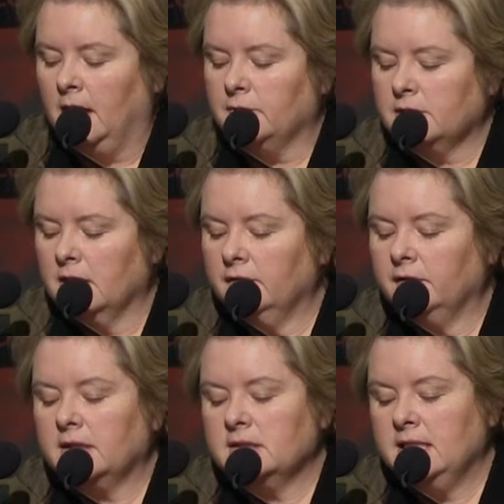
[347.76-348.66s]
I was kind of
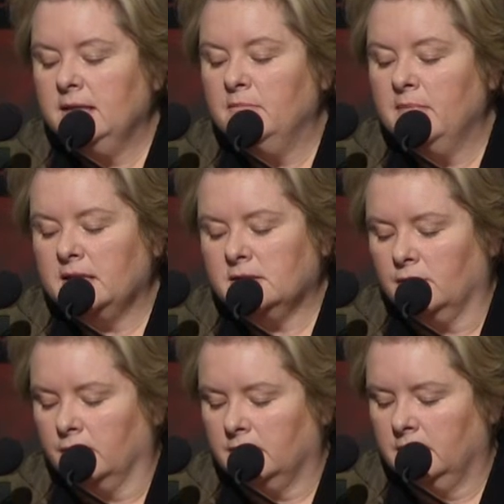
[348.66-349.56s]
like a team
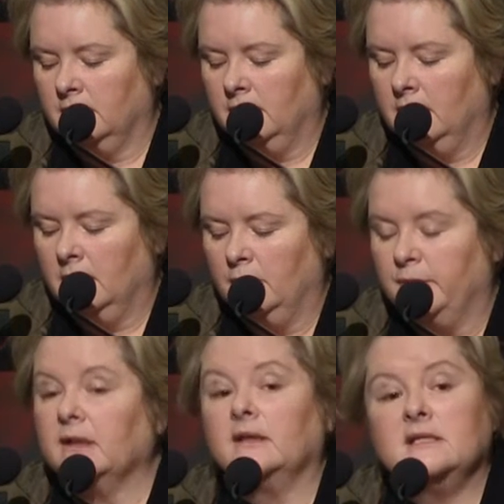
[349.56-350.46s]
mascot,
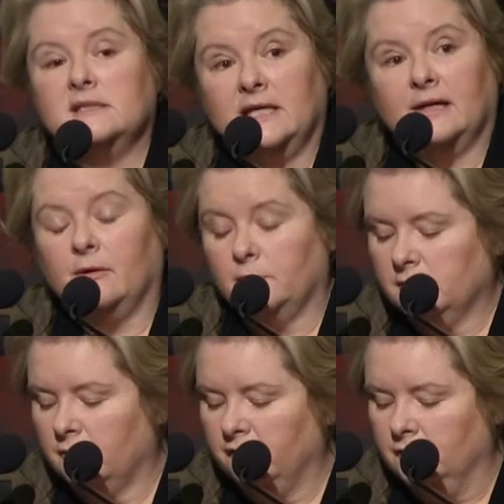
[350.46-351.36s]
but at least now I was
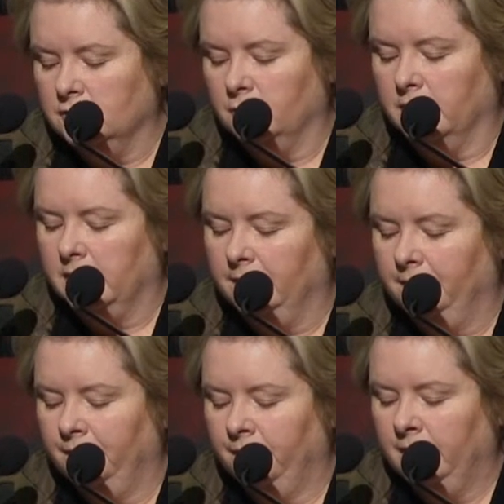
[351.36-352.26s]
a refuge worker.
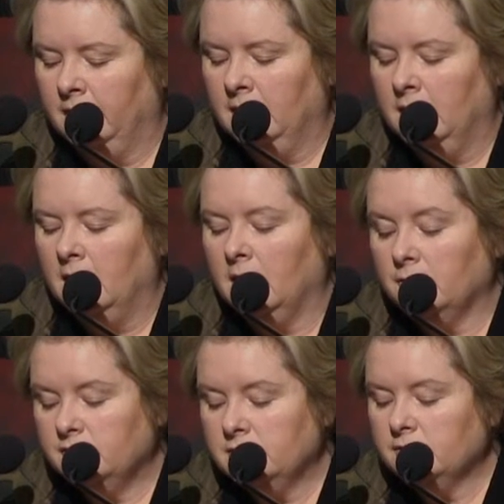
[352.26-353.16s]

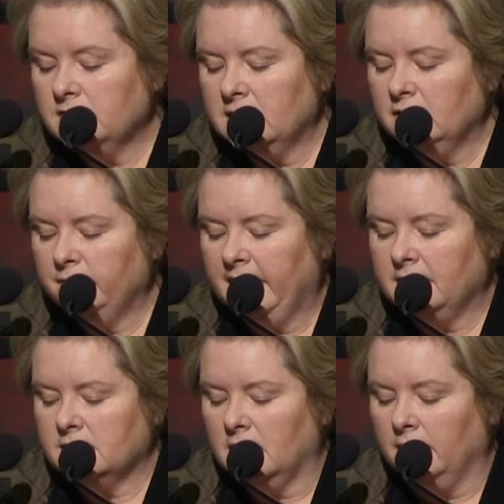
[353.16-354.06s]
I was still studying
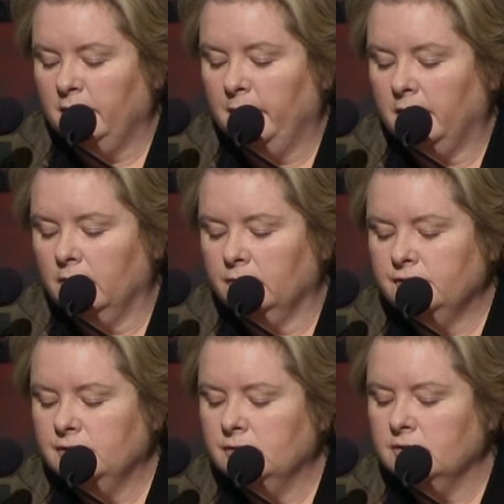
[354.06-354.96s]
part-time, and my old
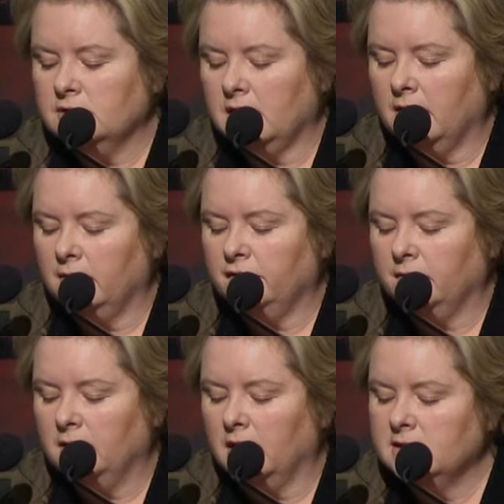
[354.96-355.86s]
student diary
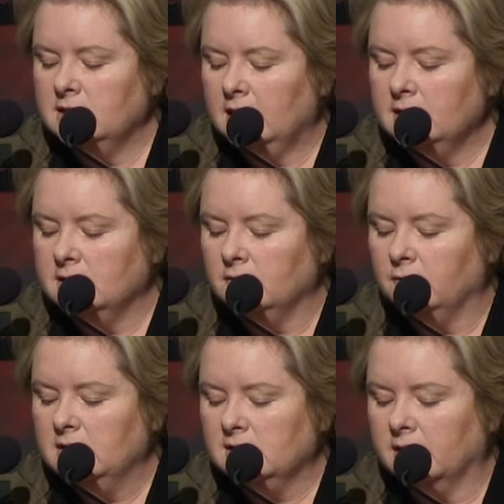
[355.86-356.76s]
from 1980
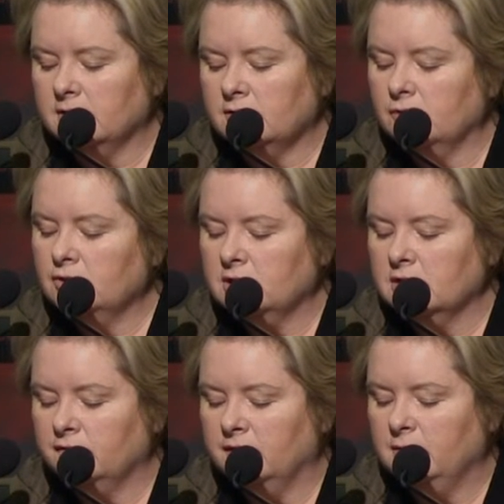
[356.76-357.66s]
reads like a
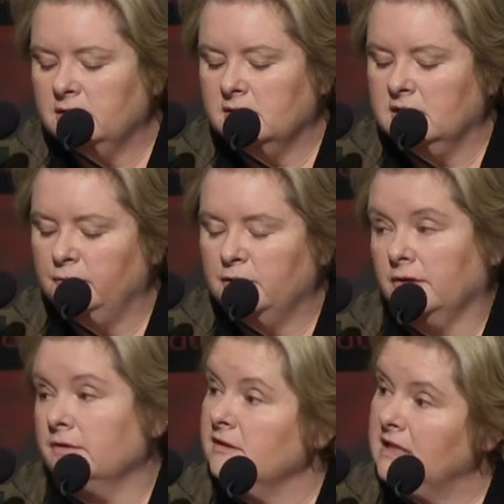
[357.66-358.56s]
socialist feminist
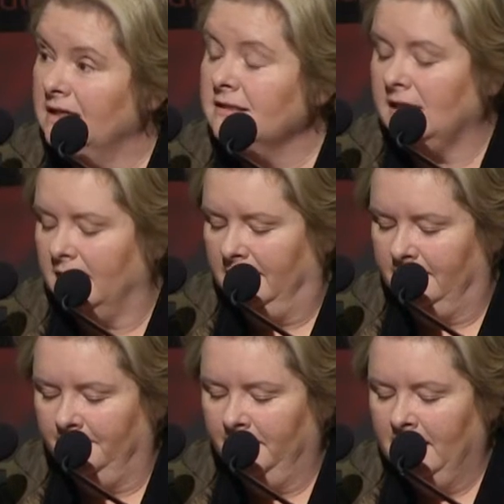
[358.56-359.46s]
debutante's dance card.